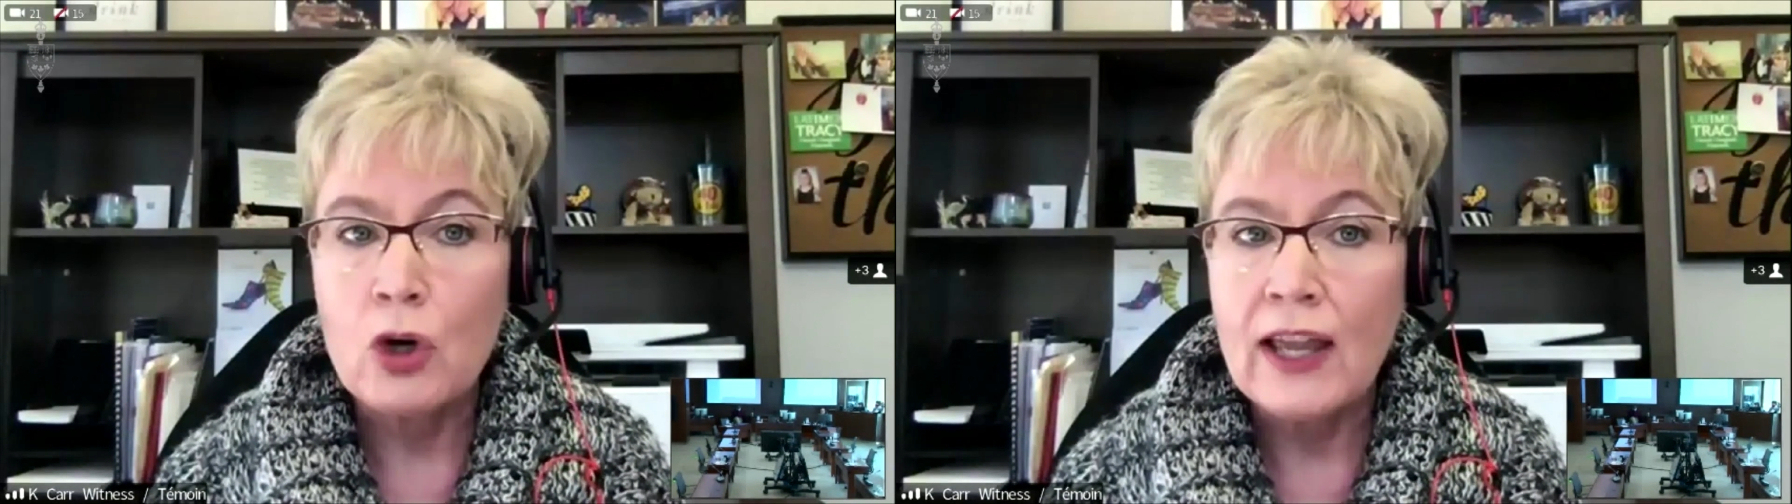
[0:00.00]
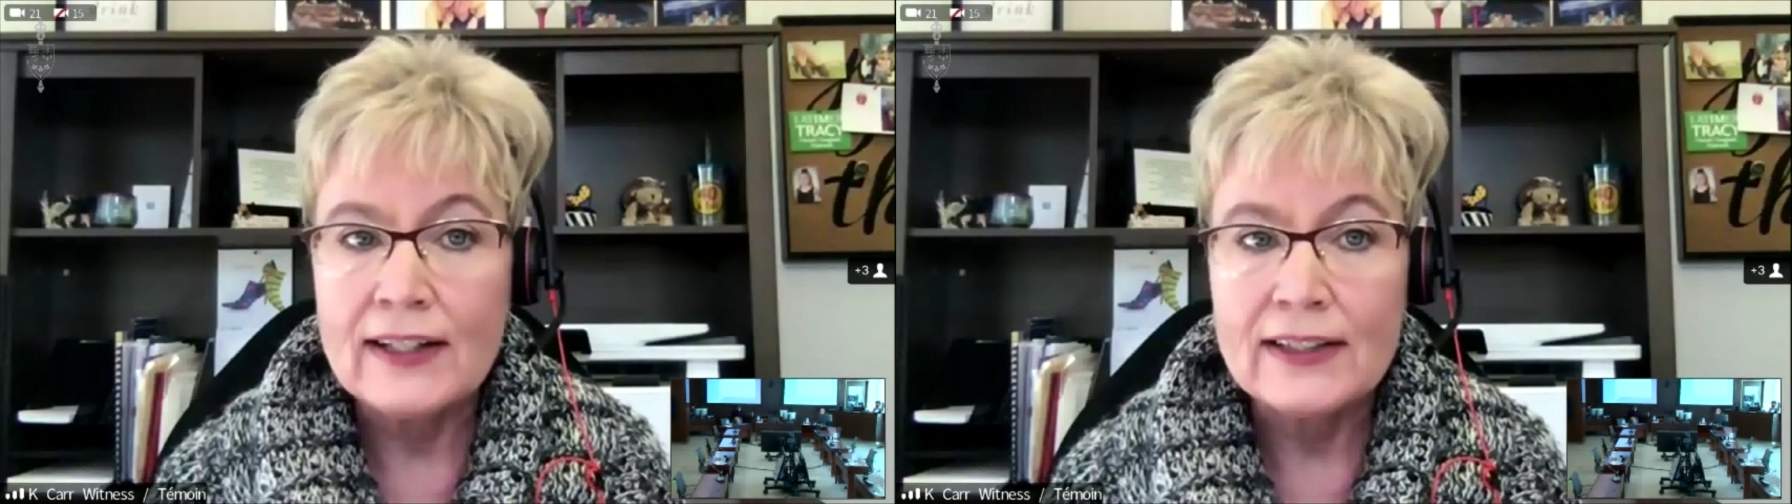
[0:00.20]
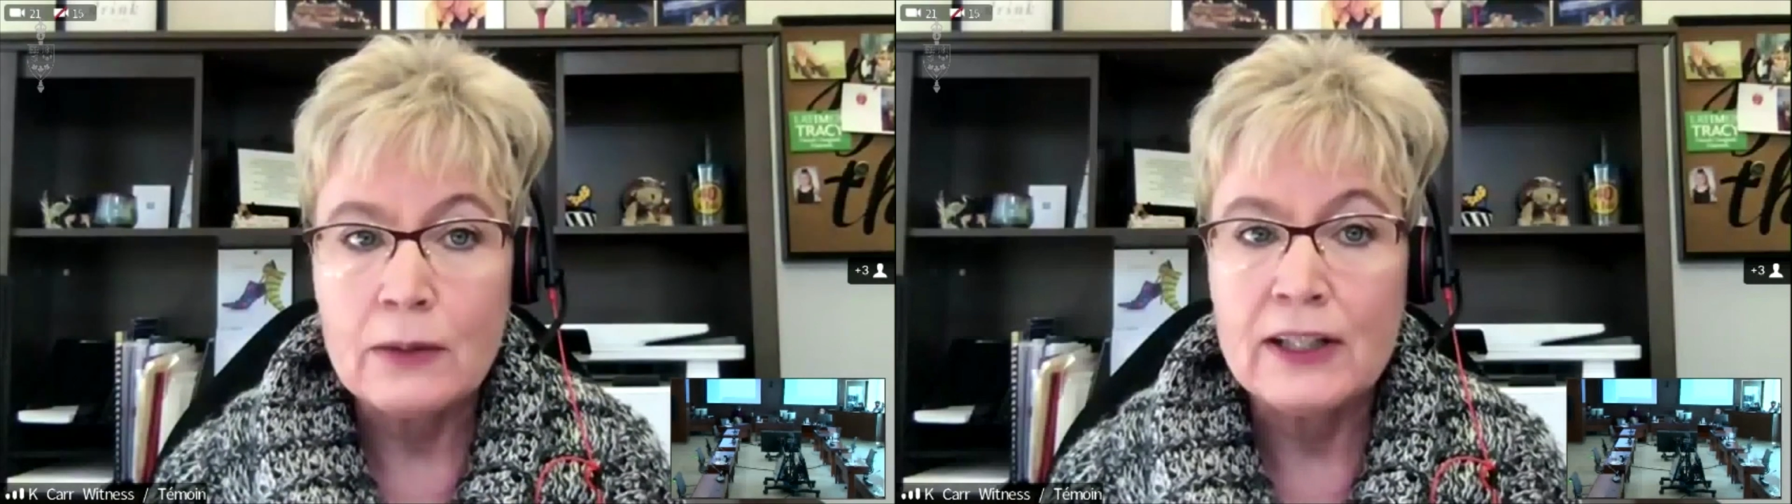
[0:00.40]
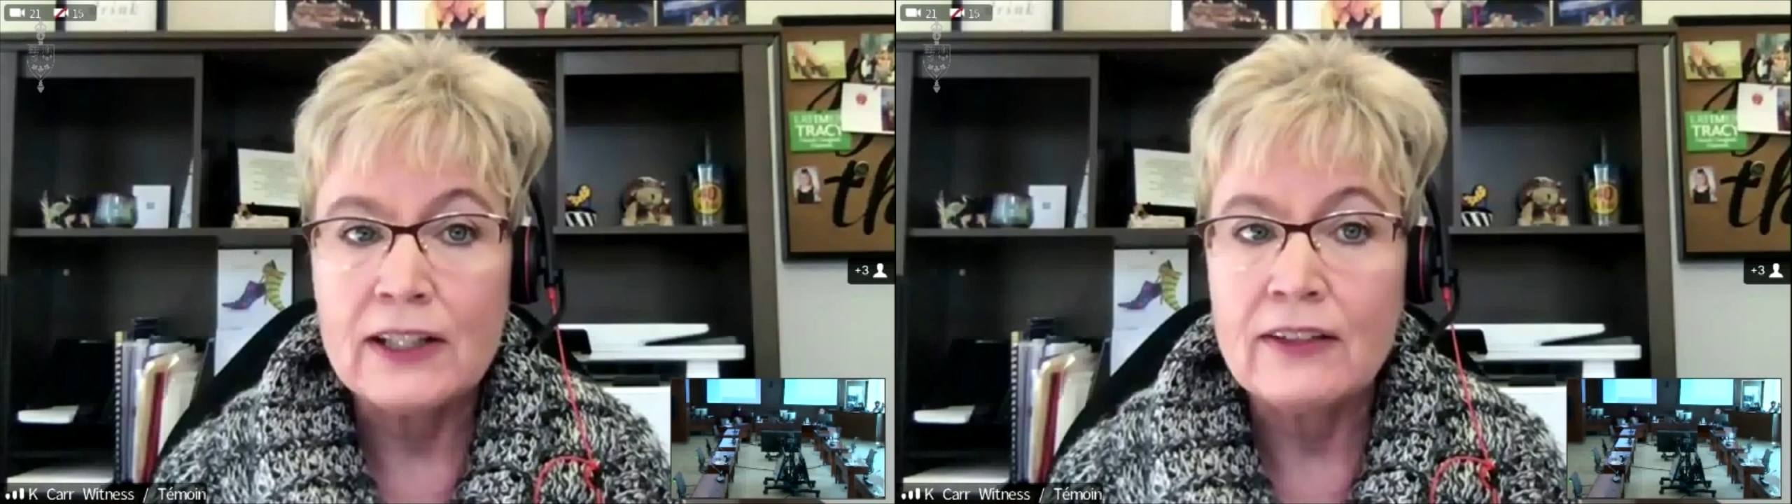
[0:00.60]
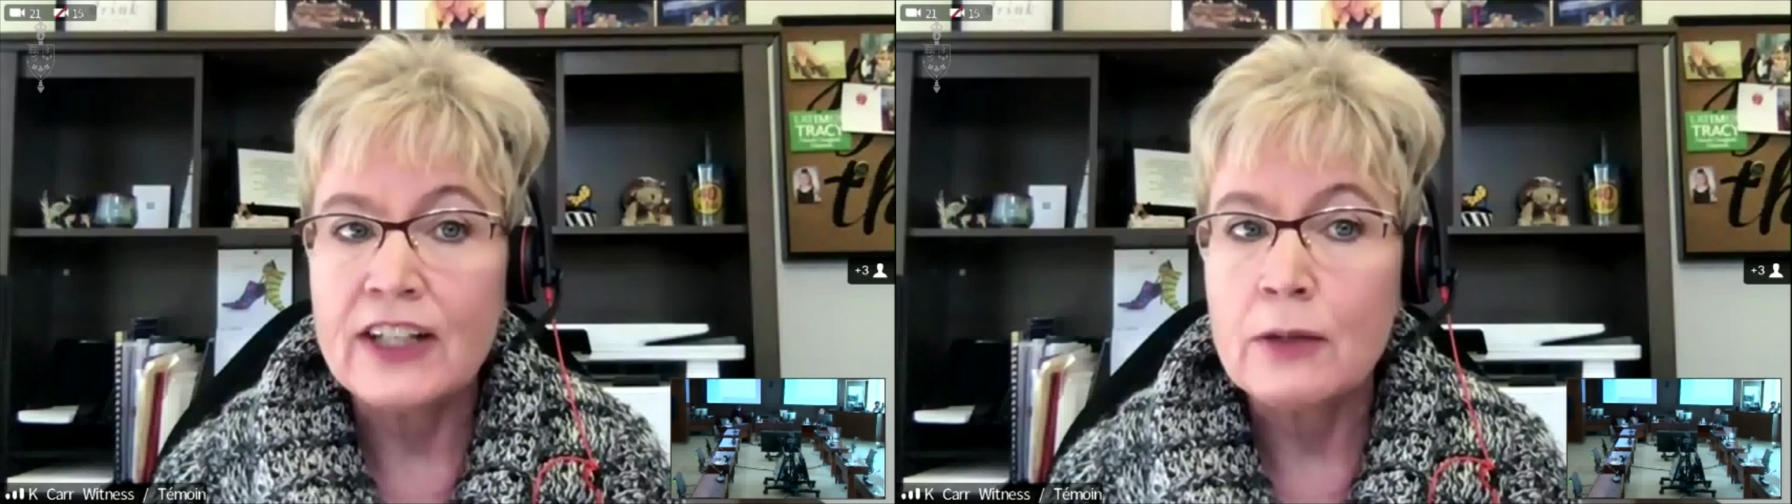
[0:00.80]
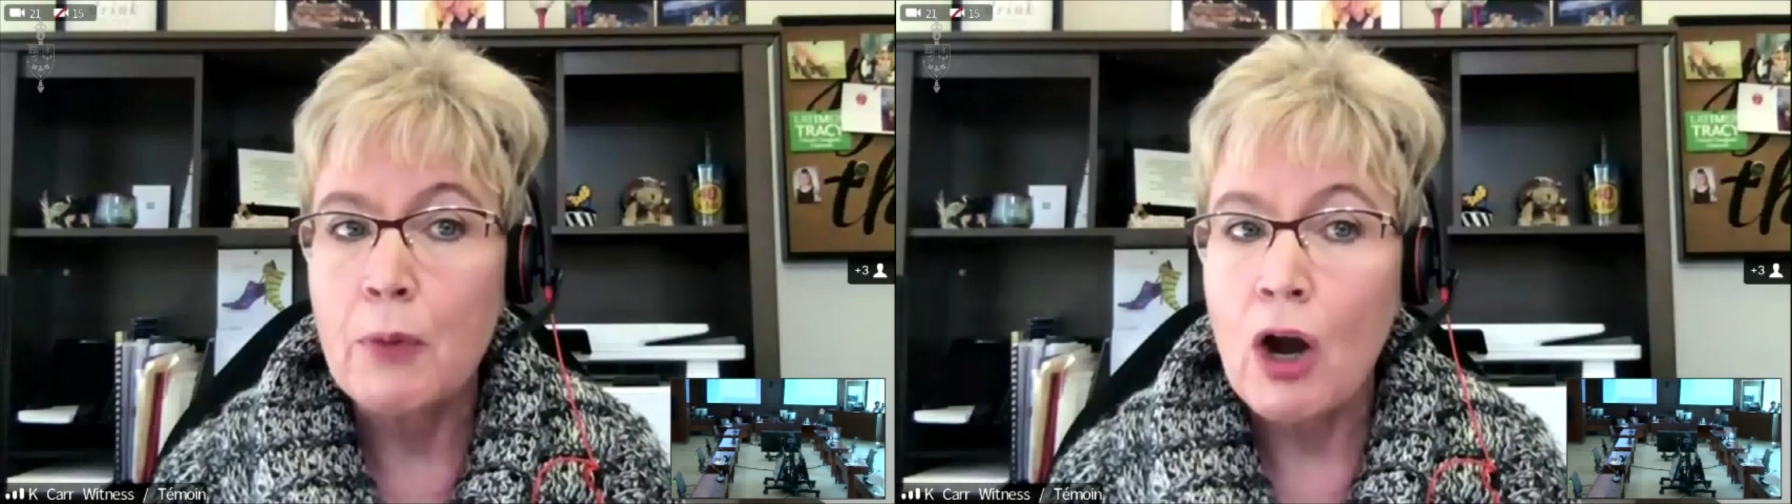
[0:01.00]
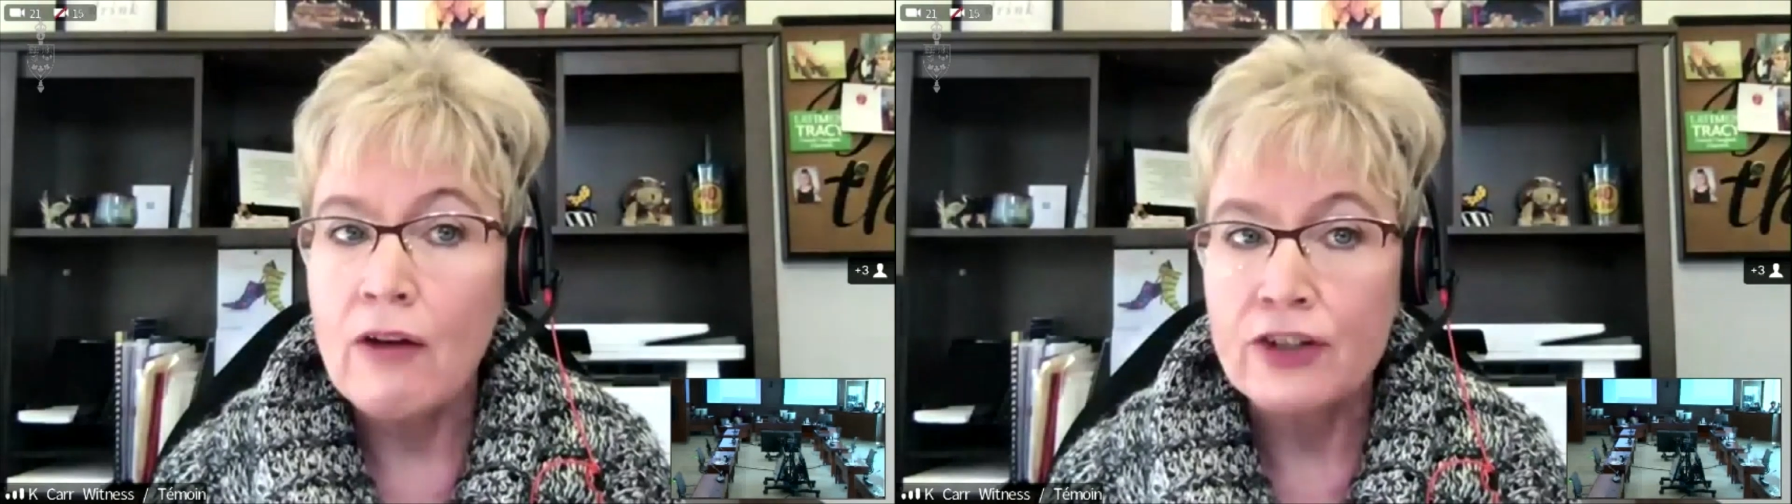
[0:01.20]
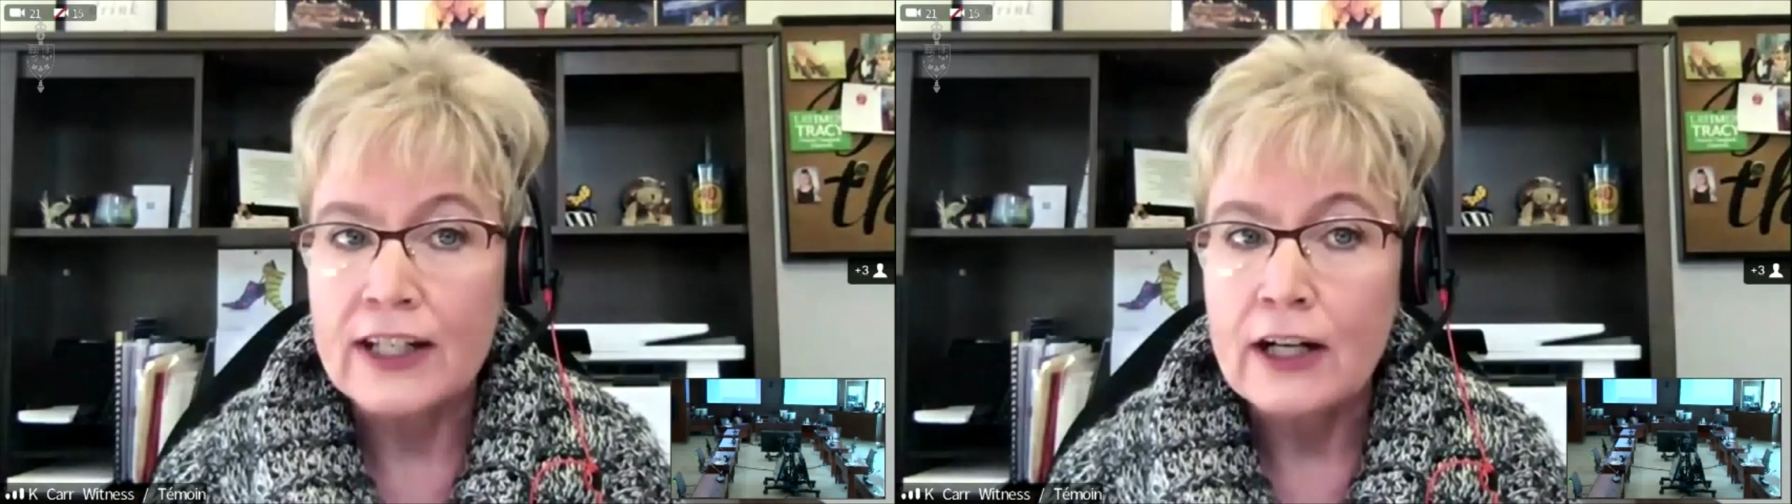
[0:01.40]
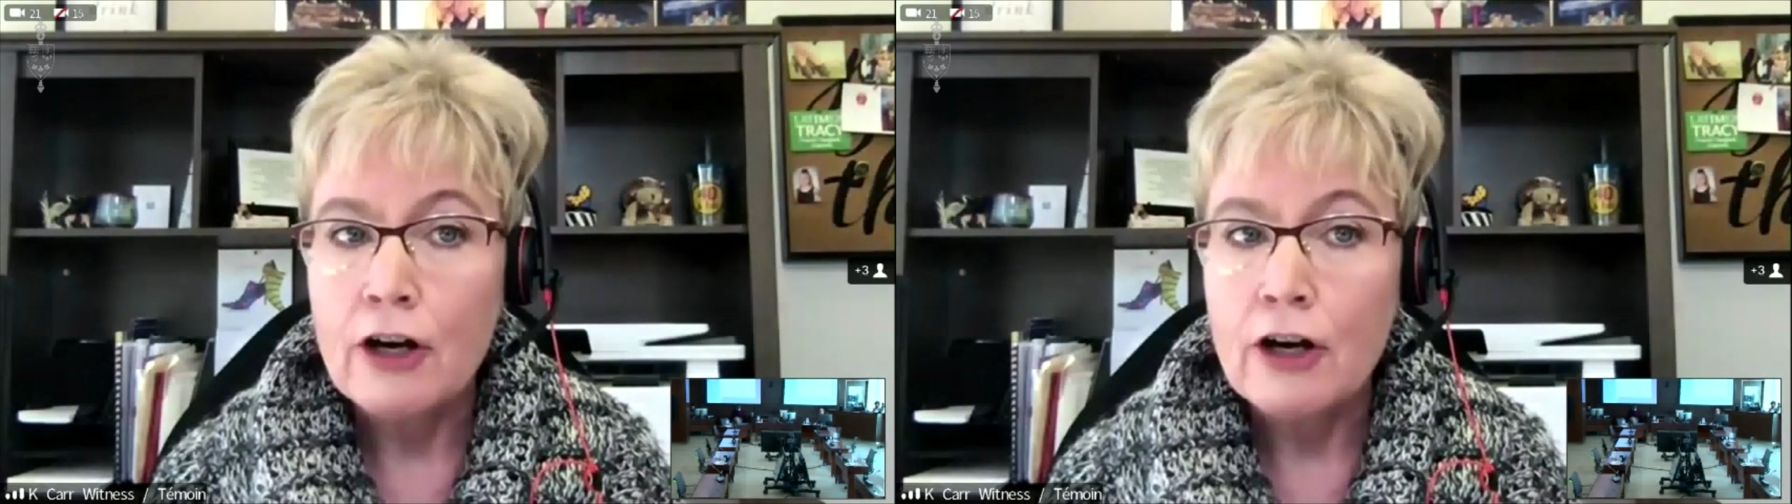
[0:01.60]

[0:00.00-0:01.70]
likely to be living in poverty,